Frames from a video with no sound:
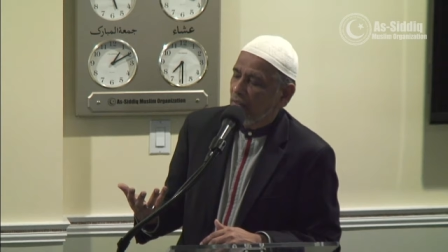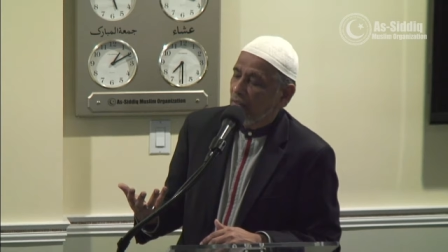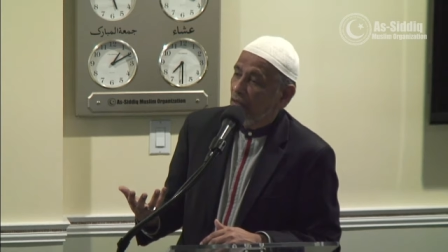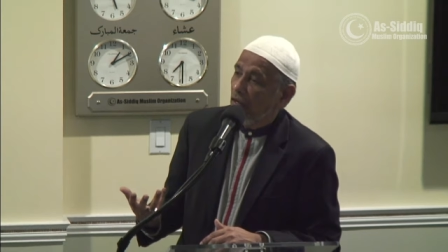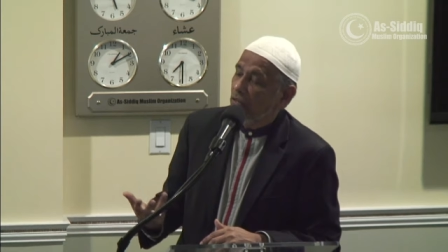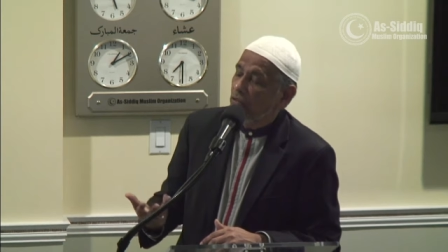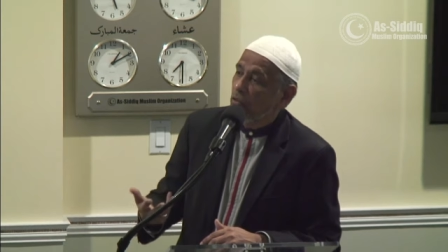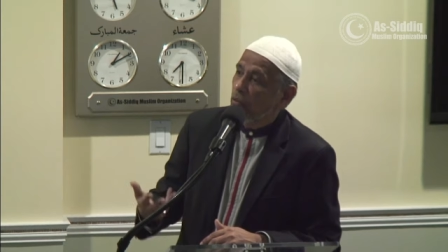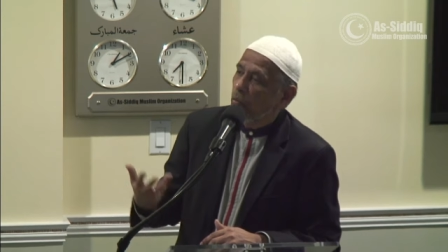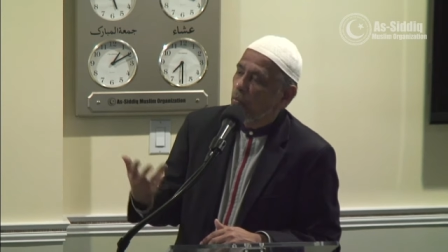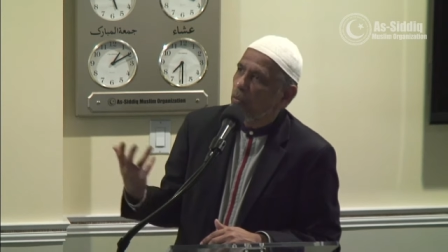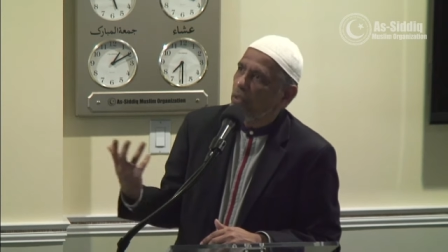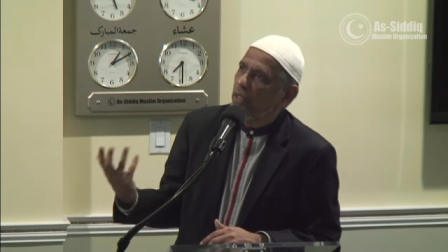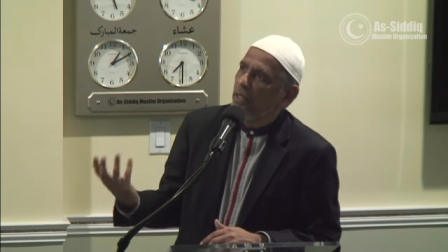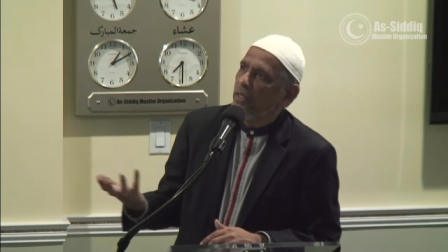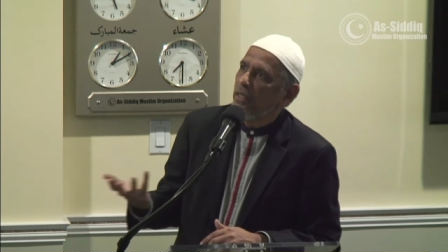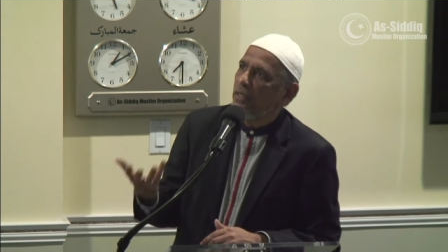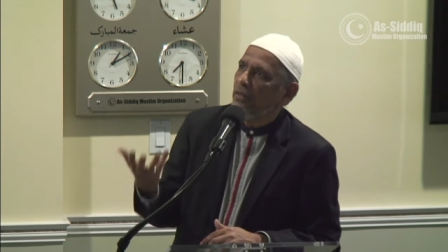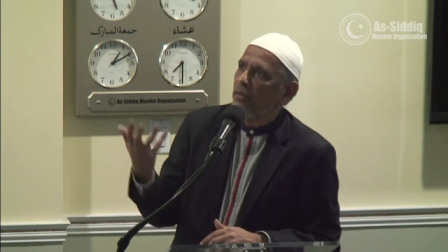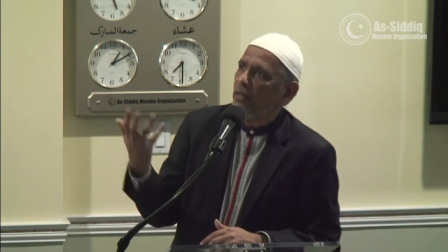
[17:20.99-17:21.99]
Not
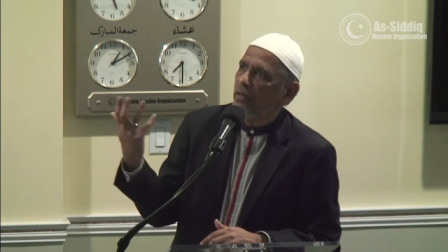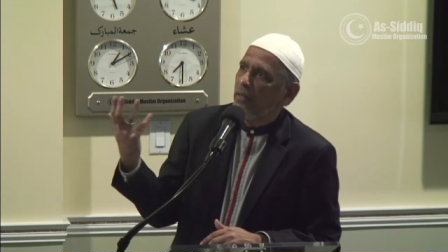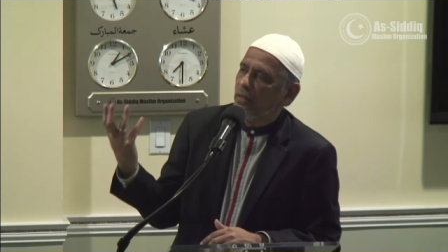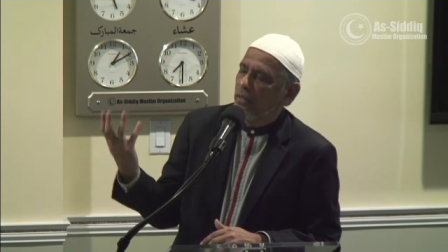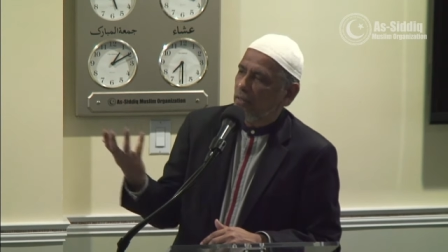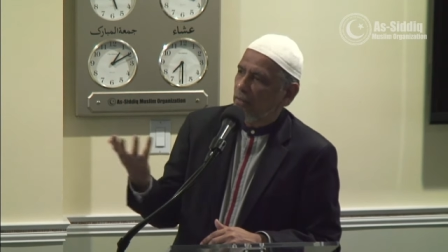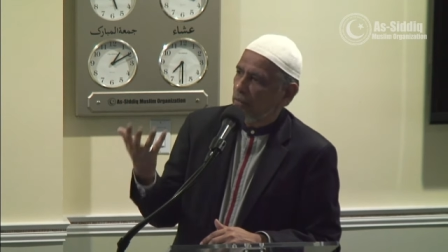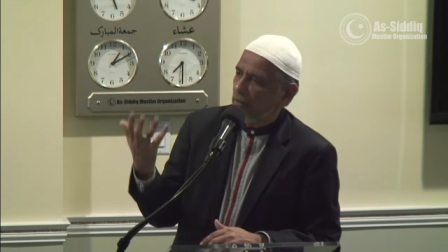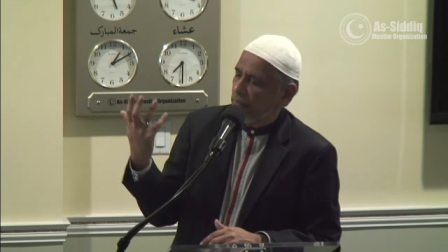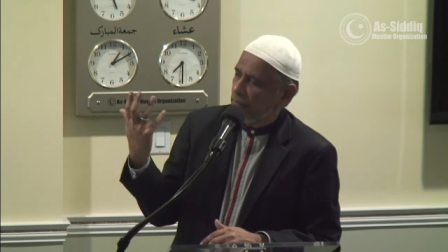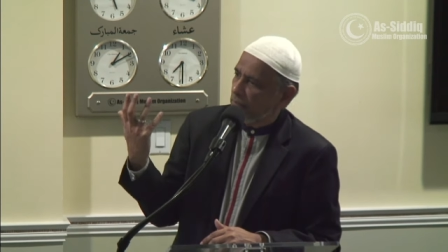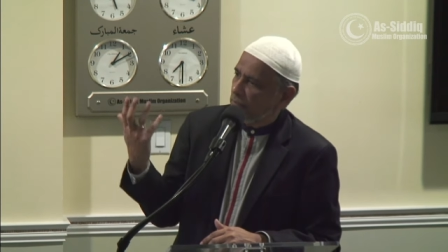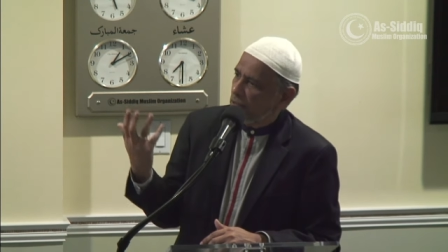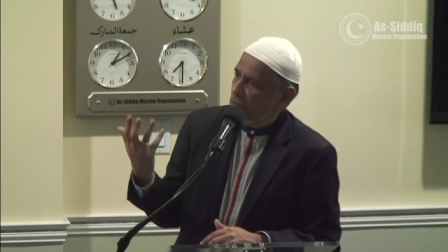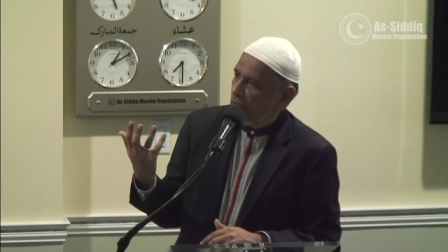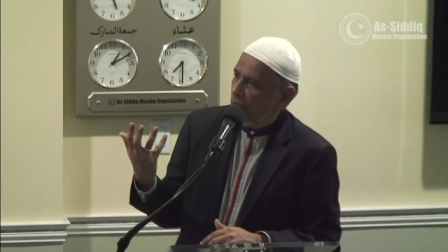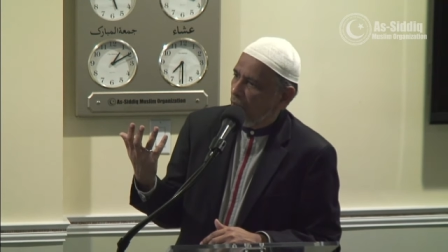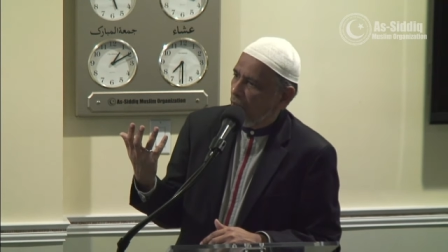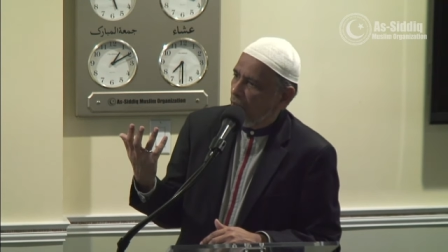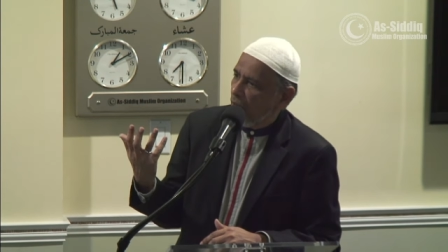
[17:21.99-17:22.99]
only the, the,
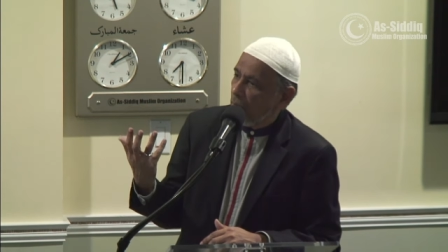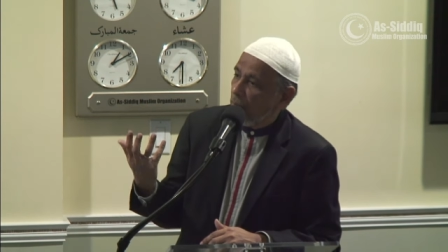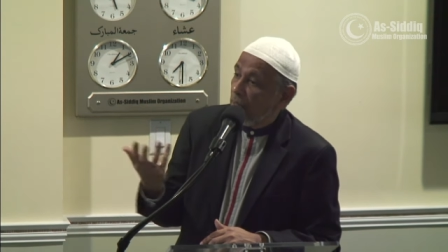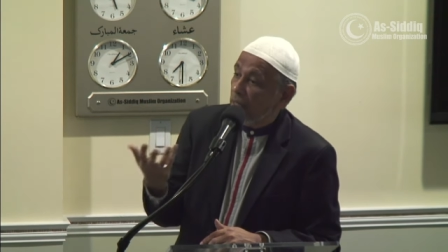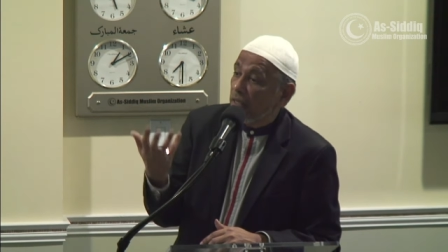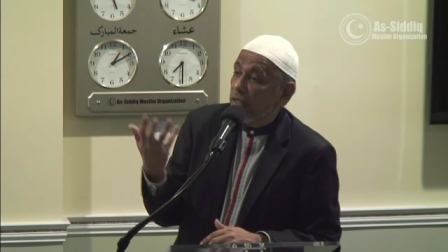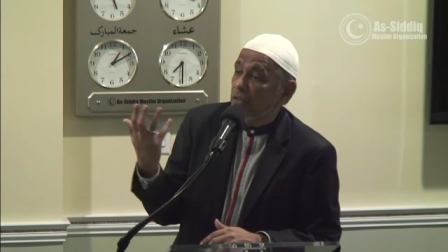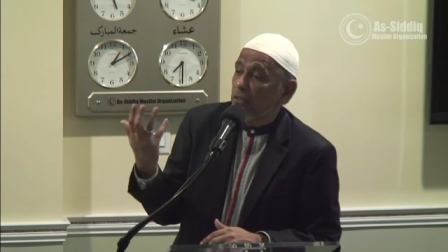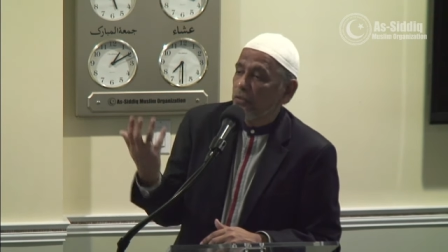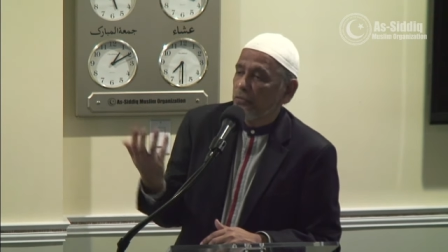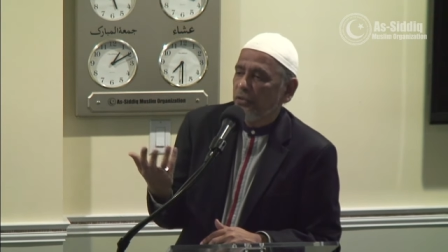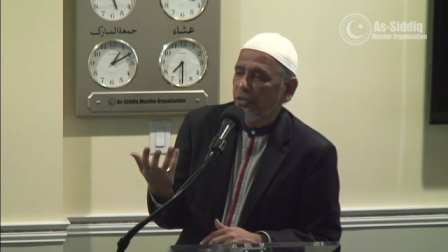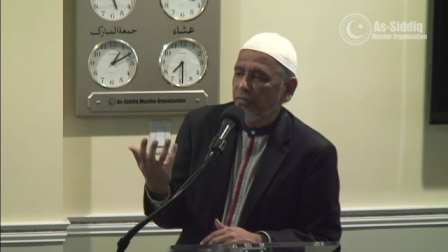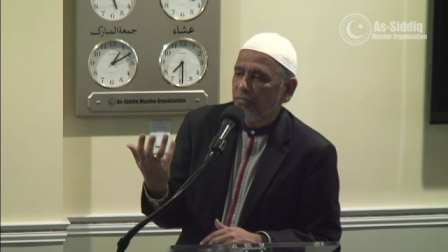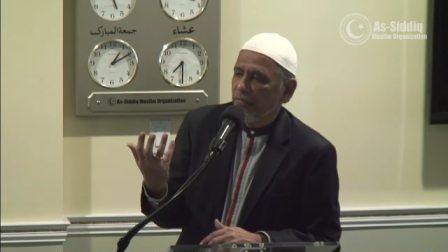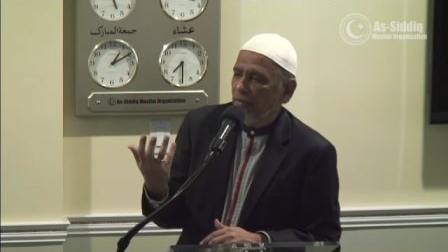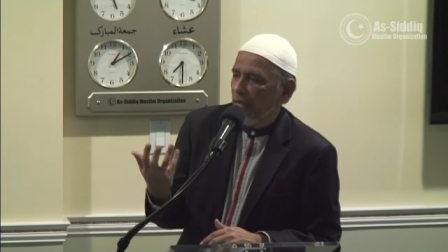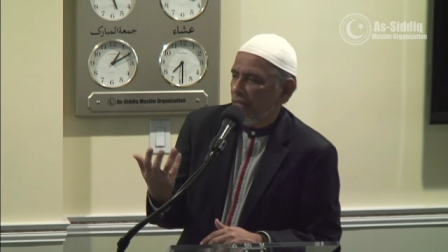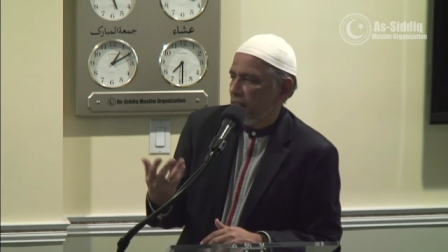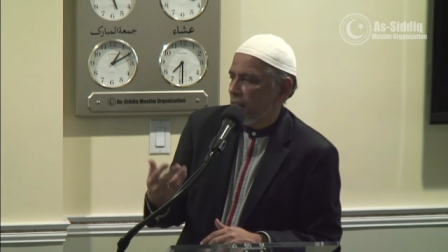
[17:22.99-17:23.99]
the obligatory
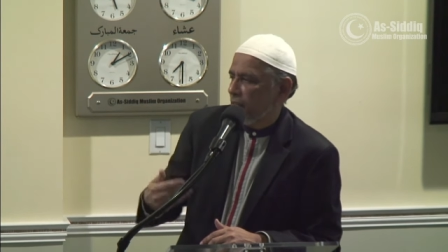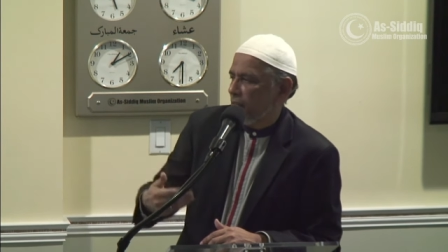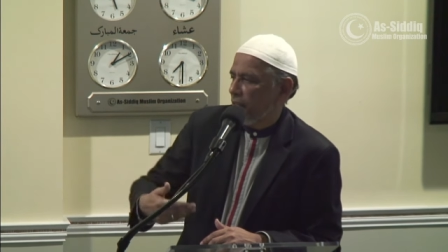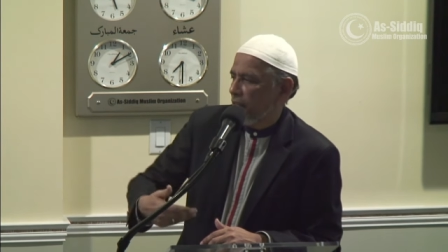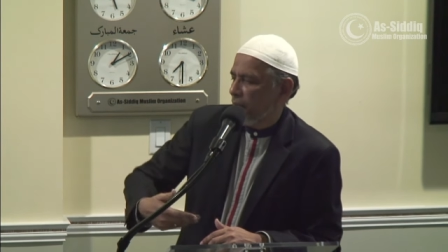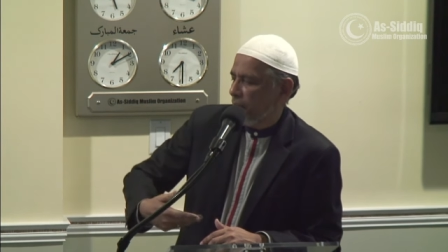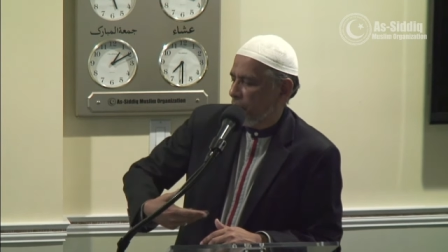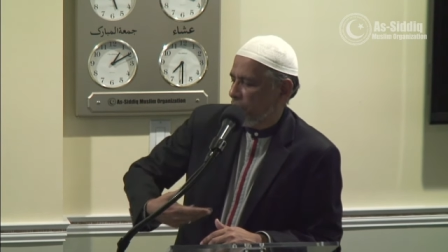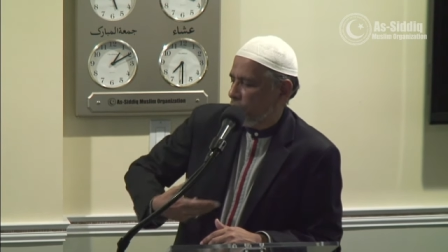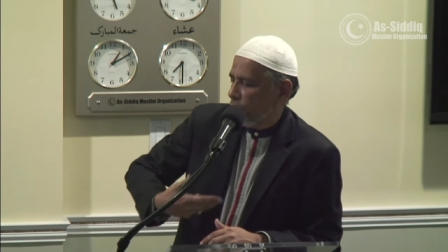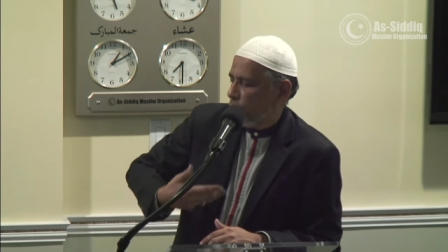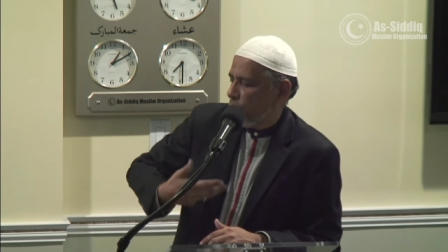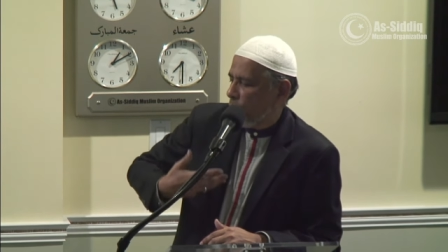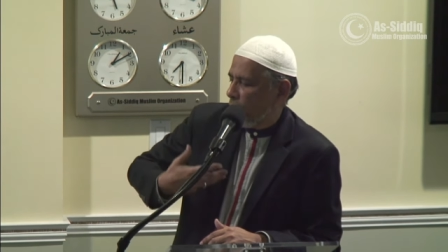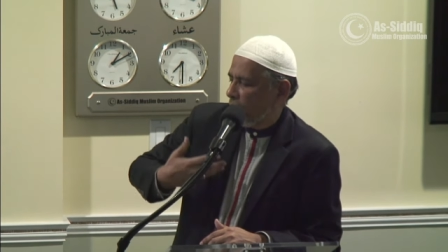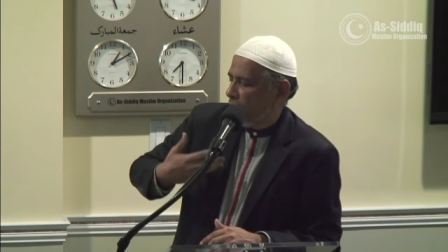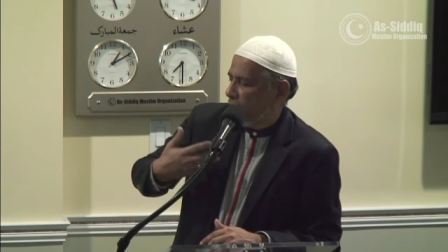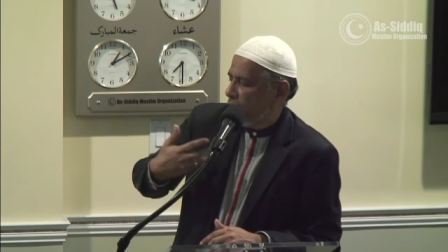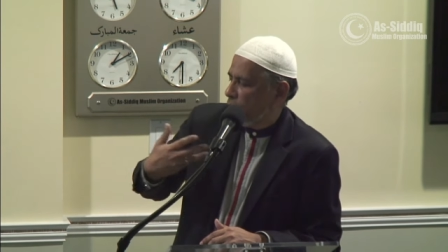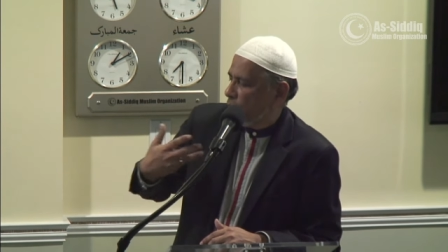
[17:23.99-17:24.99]
fasting, but you
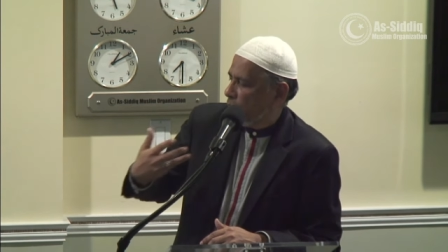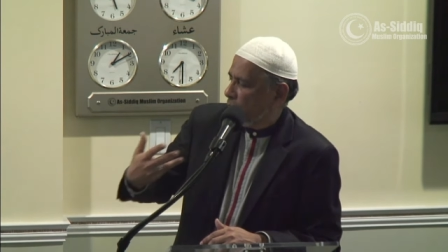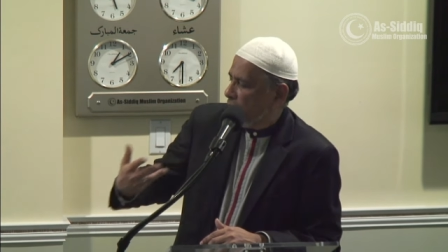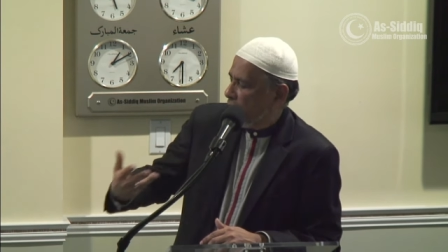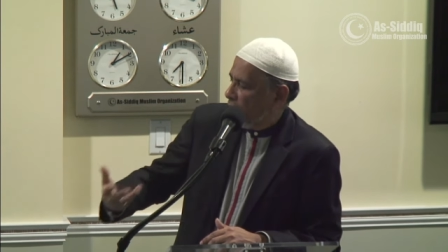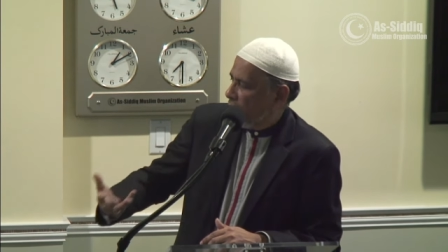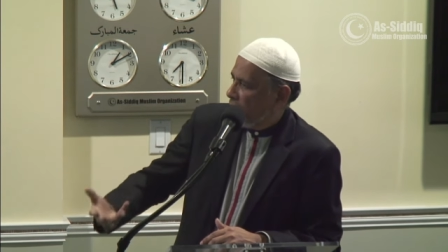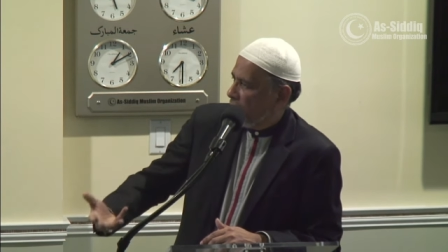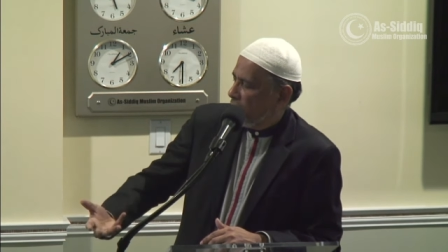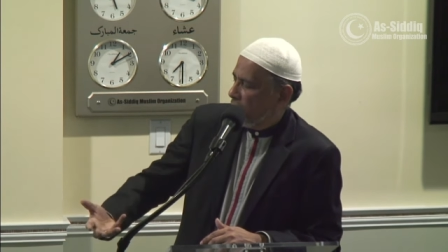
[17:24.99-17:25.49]
want to